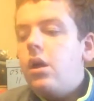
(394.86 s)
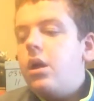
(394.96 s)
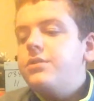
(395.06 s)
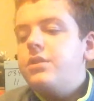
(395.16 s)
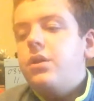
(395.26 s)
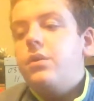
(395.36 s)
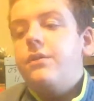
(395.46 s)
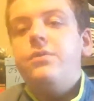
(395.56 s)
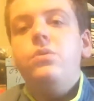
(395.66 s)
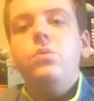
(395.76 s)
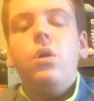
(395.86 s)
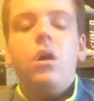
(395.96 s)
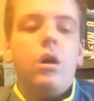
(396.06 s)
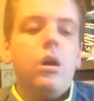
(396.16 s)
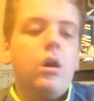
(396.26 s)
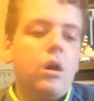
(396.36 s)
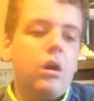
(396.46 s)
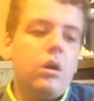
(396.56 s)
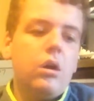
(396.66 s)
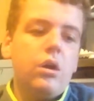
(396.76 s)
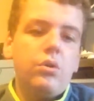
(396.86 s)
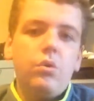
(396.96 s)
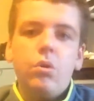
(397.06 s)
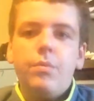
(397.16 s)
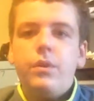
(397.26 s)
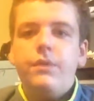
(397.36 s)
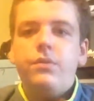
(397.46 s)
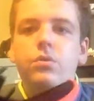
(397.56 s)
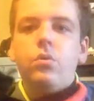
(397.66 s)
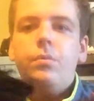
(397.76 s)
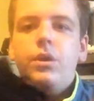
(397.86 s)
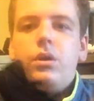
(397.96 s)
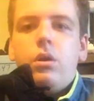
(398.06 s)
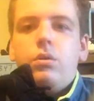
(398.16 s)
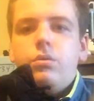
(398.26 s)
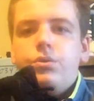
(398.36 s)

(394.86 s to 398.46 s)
Also, if you normally go